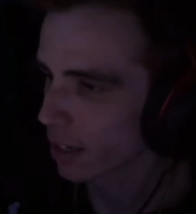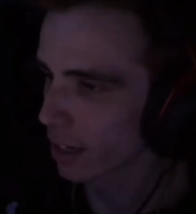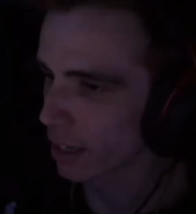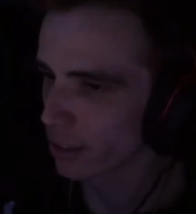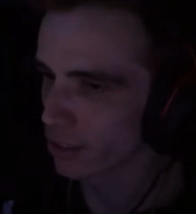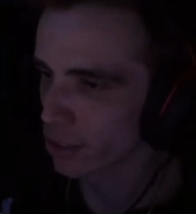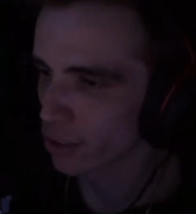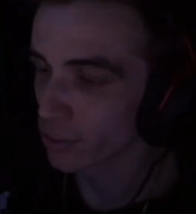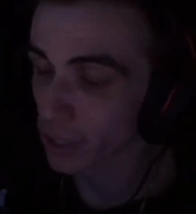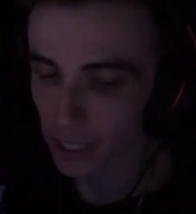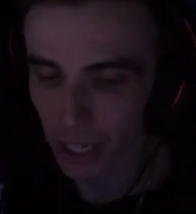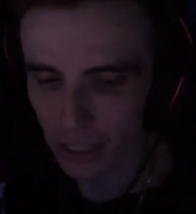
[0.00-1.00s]
and shows
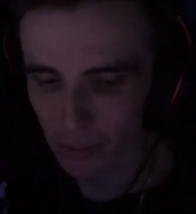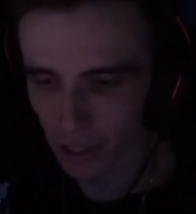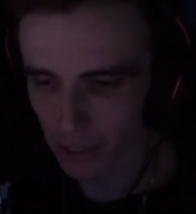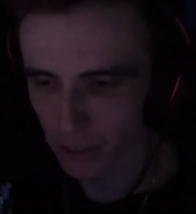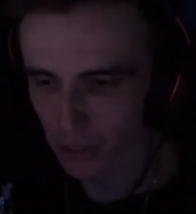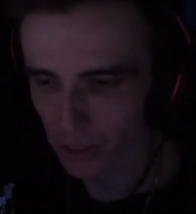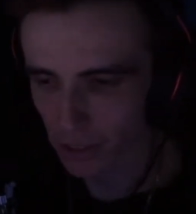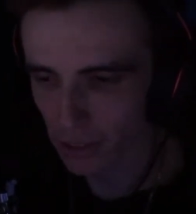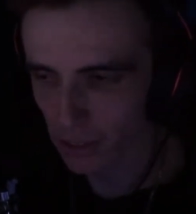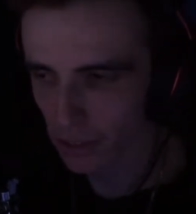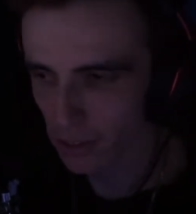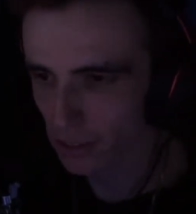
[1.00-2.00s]
me a text message
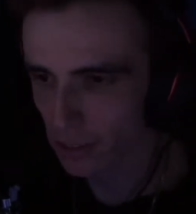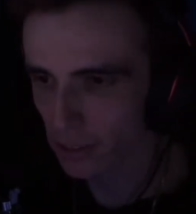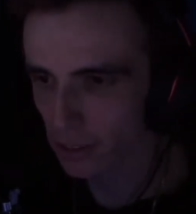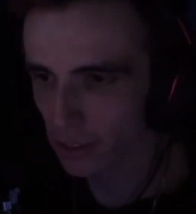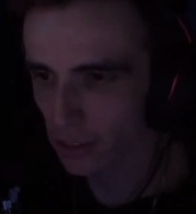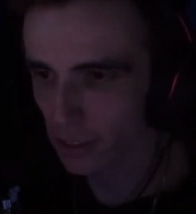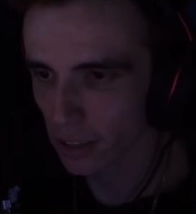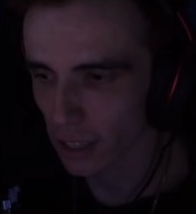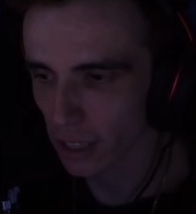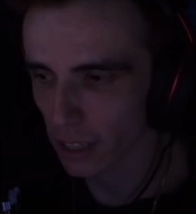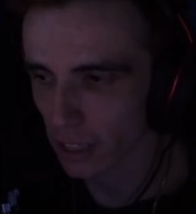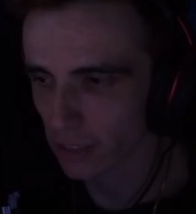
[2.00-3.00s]

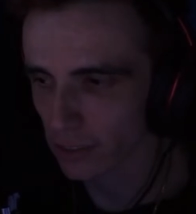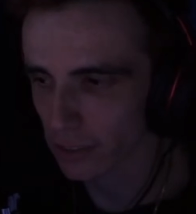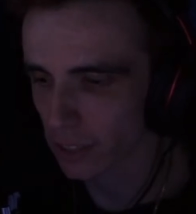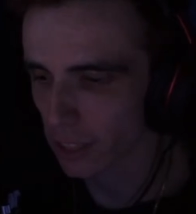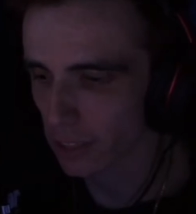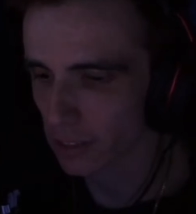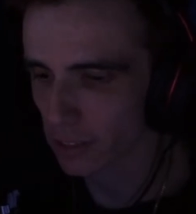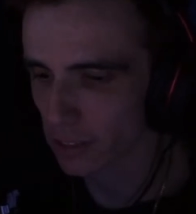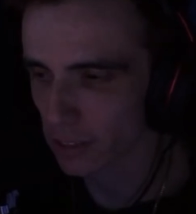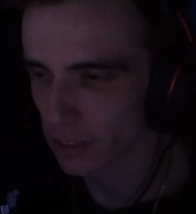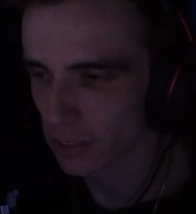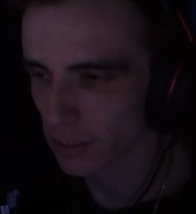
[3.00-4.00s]
and it
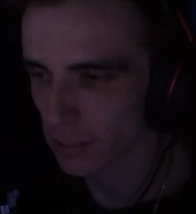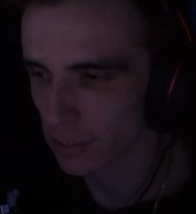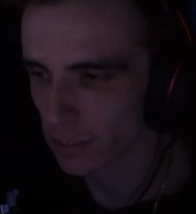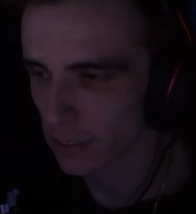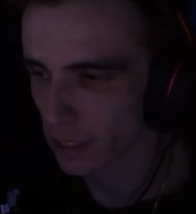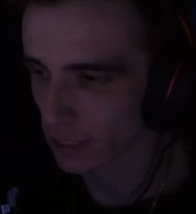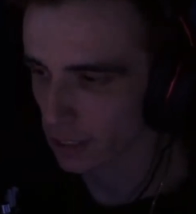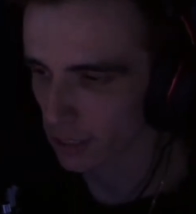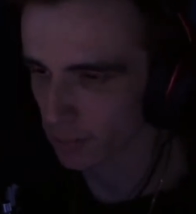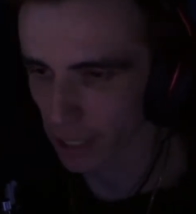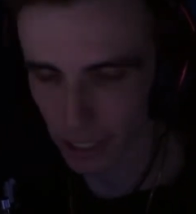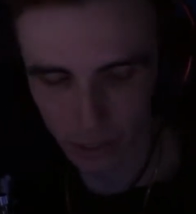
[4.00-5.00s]
says
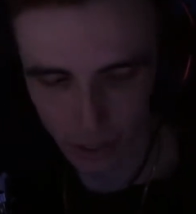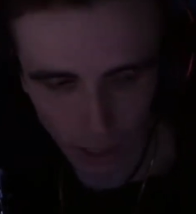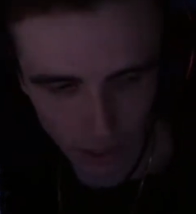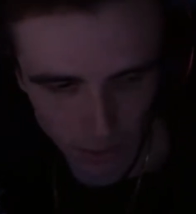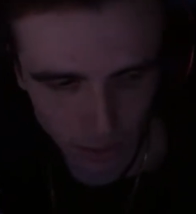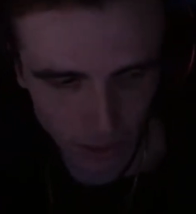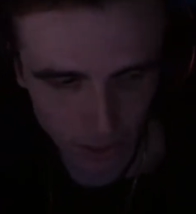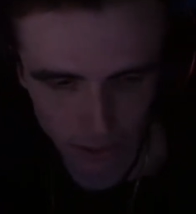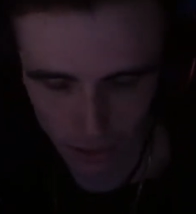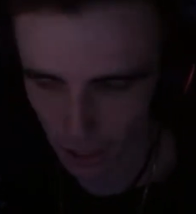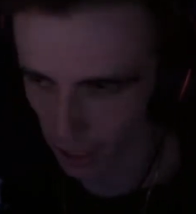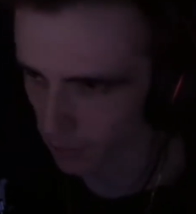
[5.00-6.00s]
Mike's in the hospital,
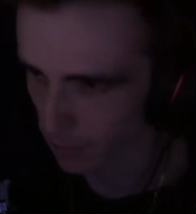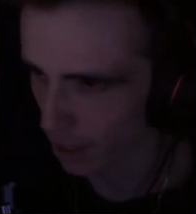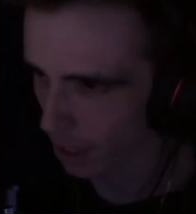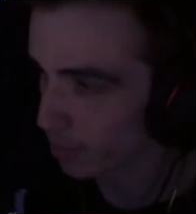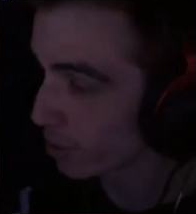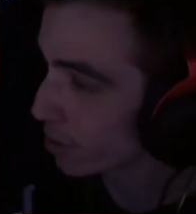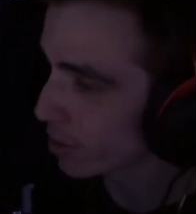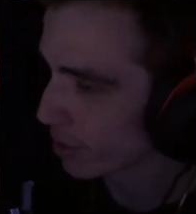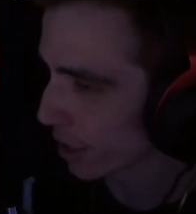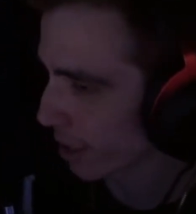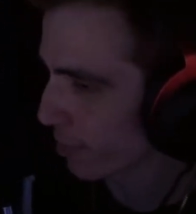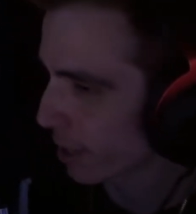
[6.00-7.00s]
and I'm literally
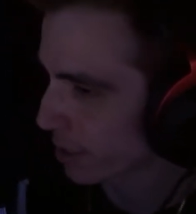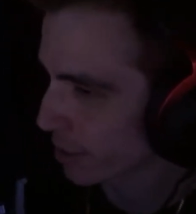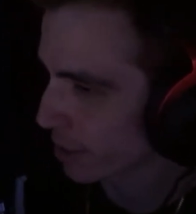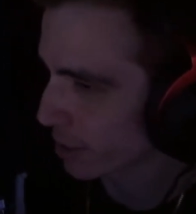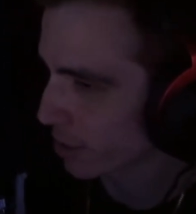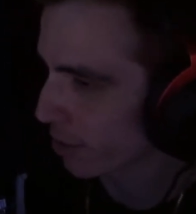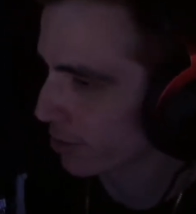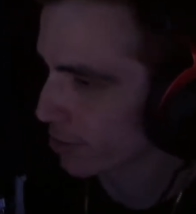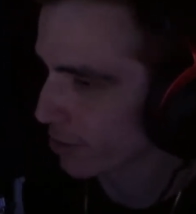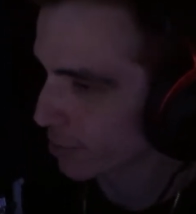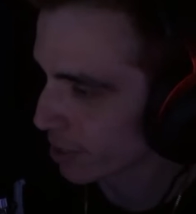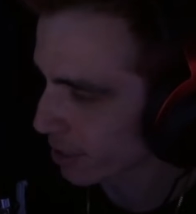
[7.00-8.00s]
about to hit start
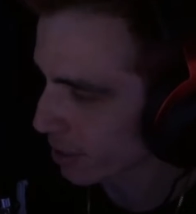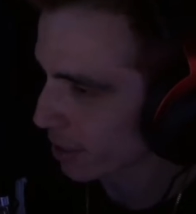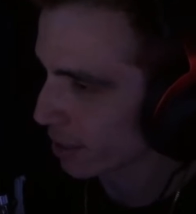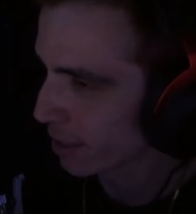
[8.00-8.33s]
streaming.